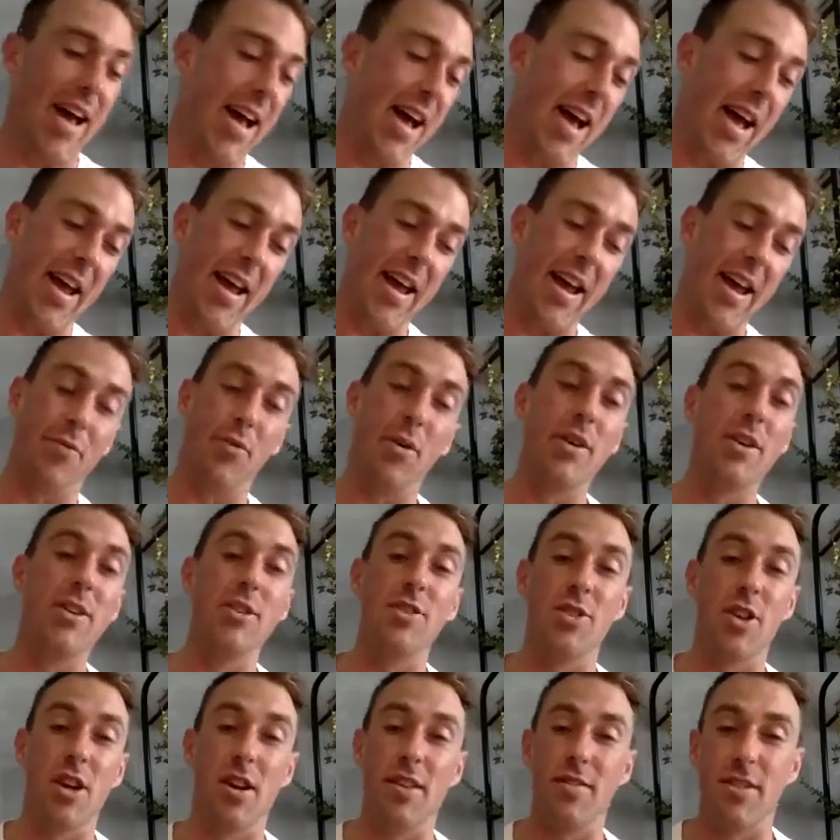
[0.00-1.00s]
Everyone
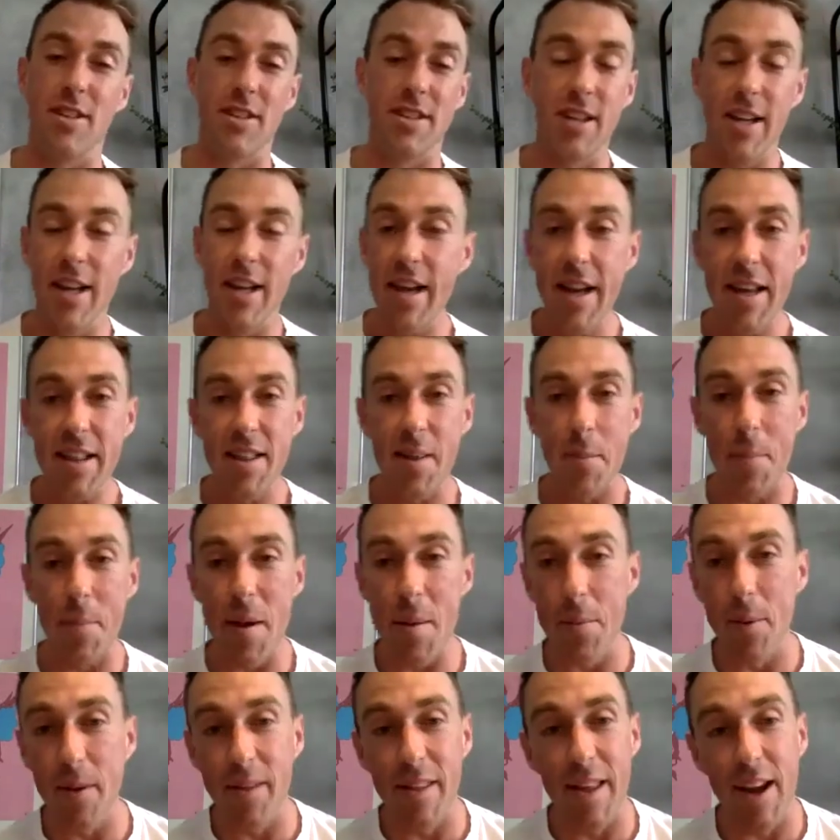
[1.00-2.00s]
deserves it. The
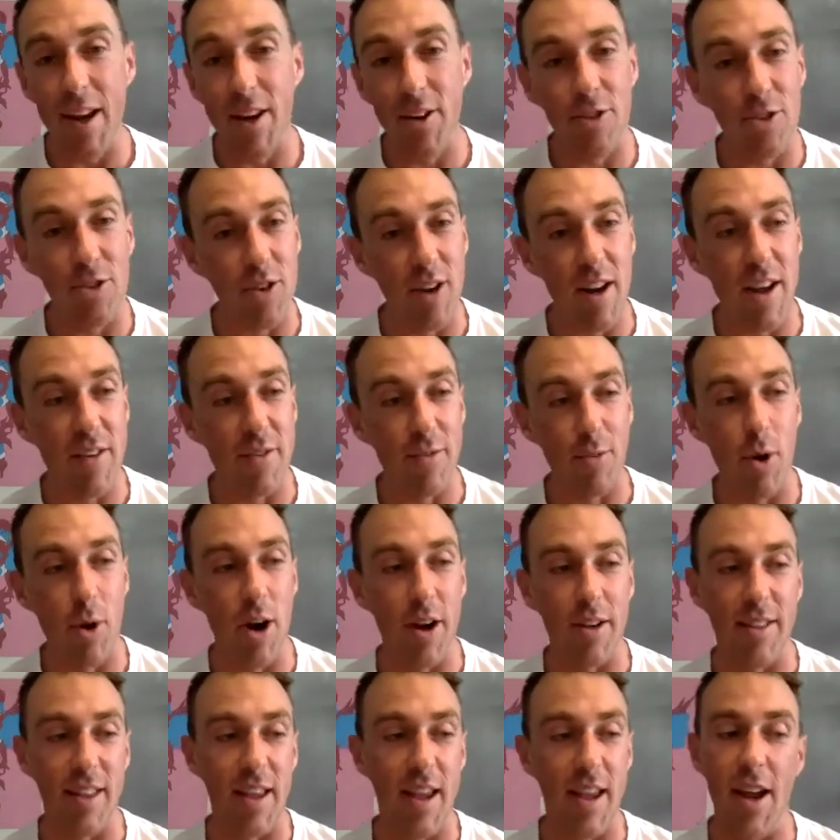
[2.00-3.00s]
people in the industry have
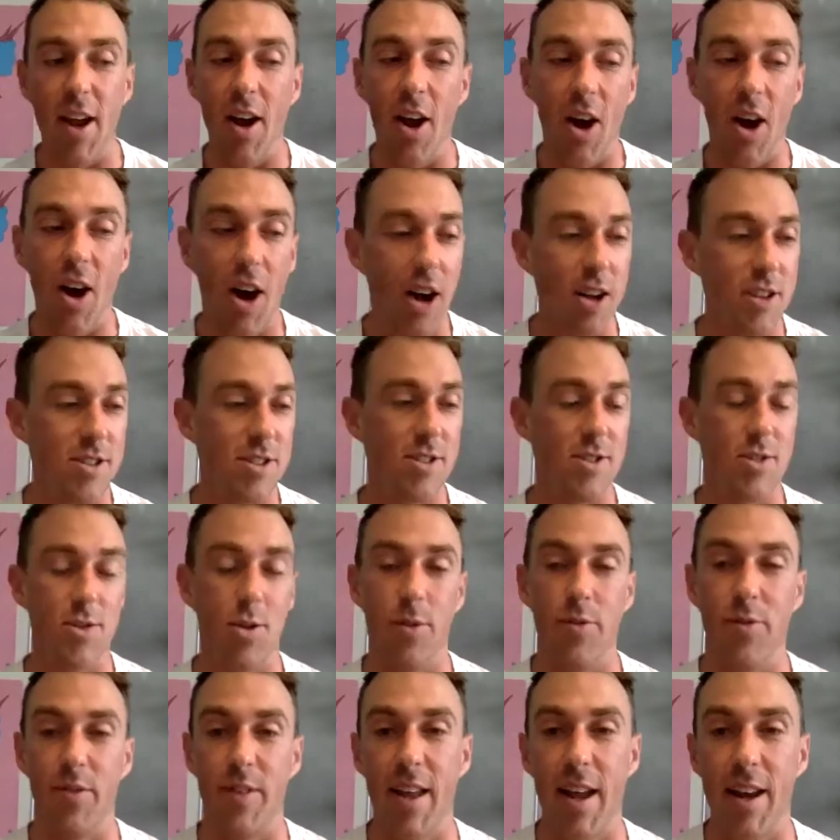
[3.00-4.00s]
worked their asses
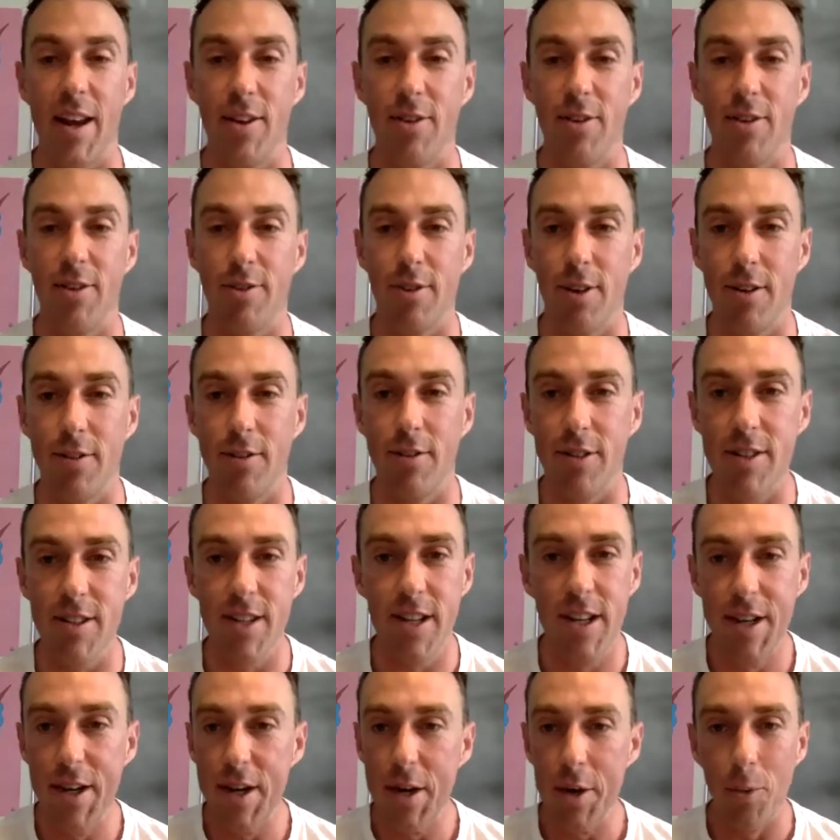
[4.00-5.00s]
off, and they deserve it
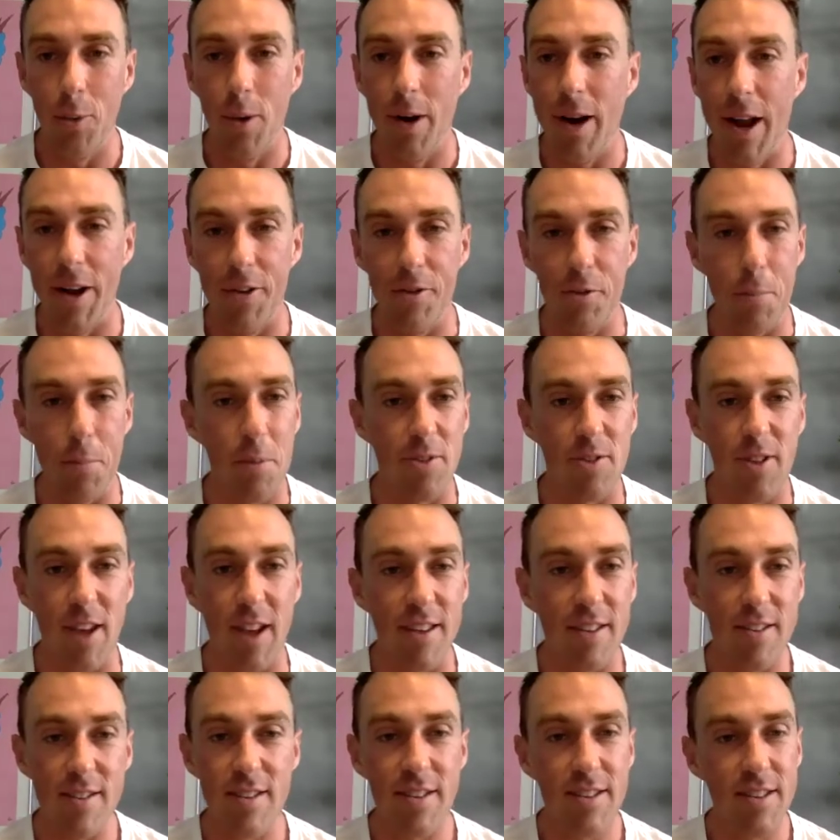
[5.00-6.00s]
100%.